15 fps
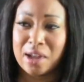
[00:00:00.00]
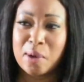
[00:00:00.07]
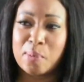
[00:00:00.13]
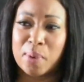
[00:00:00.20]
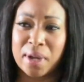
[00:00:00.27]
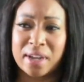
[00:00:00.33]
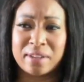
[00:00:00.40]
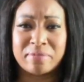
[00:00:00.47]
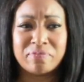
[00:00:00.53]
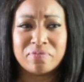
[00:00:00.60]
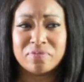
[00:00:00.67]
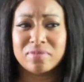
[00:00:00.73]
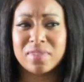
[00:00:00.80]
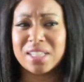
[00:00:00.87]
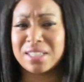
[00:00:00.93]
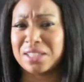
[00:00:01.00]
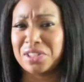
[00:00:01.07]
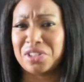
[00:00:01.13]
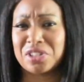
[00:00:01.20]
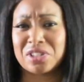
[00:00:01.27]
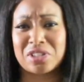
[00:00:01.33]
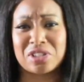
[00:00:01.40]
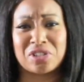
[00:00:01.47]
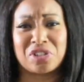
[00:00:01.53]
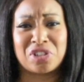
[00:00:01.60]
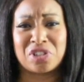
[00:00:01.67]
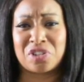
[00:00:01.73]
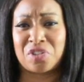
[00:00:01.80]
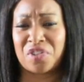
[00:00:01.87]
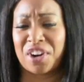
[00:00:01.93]
but this is just a
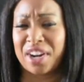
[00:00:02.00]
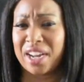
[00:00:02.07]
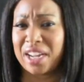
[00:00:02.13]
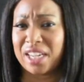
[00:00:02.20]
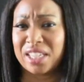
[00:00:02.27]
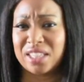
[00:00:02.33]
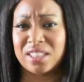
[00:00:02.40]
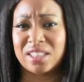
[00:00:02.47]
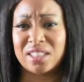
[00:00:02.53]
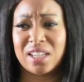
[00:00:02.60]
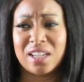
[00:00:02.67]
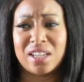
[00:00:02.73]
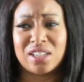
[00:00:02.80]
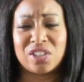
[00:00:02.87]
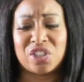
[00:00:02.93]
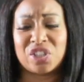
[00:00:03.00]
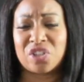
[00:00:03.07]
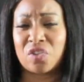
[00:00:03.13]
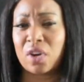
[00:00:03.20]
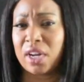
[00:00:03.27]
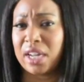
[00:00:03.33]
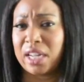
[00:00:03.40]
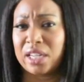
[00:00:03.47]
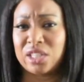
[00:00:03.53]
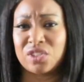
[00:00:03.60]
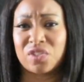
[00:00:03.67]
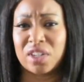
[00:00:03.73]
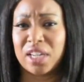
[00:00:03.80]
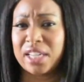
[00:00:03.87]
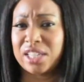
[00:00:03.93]
strange strange
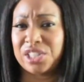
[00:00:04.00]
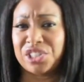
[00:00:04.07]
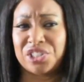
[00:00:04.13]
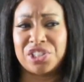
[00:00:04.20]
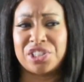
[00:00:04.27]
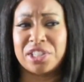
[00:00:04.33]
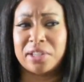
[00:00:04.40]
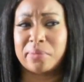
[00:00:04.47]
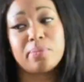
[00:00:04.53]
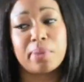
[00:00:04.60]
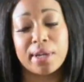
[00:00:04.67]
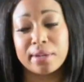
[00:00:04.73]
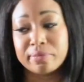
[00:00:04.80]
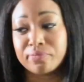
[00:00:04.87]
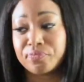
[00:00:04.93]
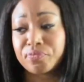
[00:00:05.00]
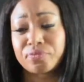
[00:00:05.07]
relationship but